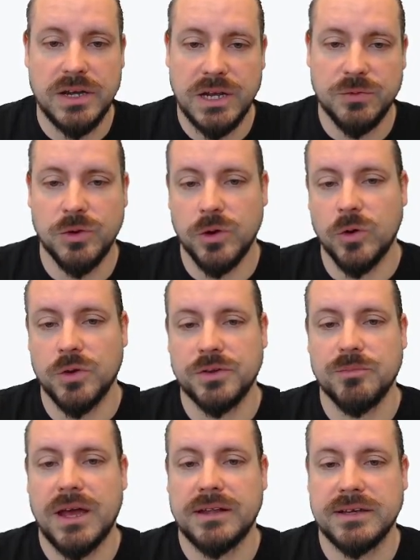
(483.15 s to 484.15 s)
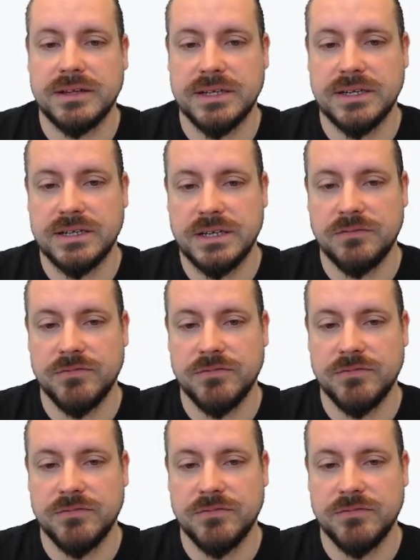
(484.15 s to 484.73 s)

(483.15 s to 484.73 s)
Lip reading: it will automatically give